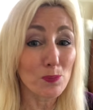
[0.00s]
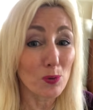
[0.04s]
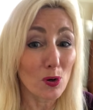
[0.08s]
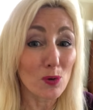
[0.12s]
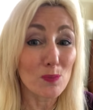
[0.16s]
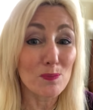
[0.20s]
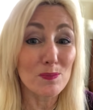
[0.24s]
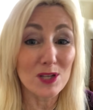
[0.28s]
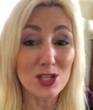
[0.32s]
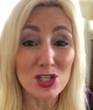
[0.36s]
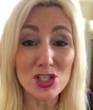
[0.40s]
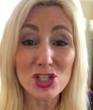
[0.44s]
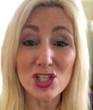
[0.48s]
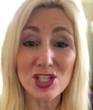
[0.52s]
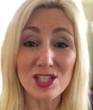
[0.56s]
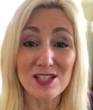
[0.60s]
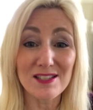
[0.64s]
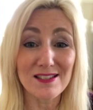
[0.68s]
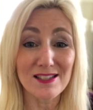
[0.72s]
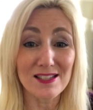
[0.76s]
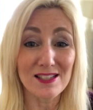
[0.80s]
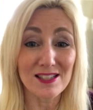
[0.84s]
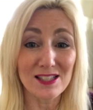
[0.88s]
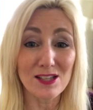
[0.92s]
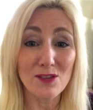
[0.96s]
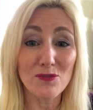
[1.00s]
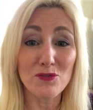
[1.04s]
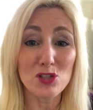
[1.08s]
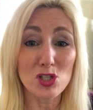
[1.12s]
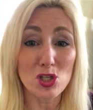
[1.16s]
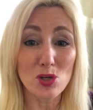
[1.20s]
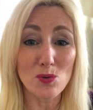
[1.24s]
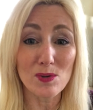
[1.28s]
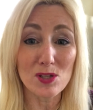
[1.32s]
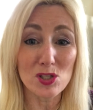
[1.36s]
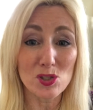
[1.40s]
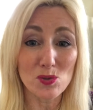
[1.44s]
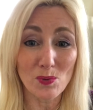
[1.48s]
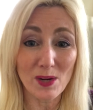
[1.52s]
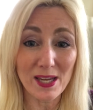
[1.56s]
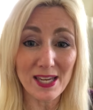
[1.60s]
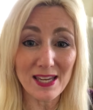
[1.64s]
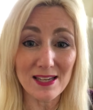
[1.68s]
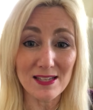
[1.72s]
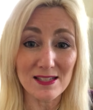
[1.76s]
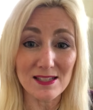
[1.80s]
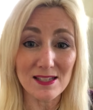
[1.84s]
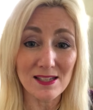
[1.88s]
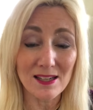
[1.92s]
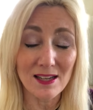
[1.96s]
permission to sift you as
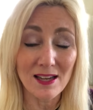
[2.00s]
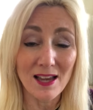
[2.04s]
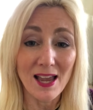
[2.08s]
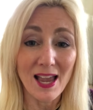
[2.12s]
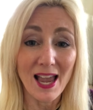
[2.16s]
wheat.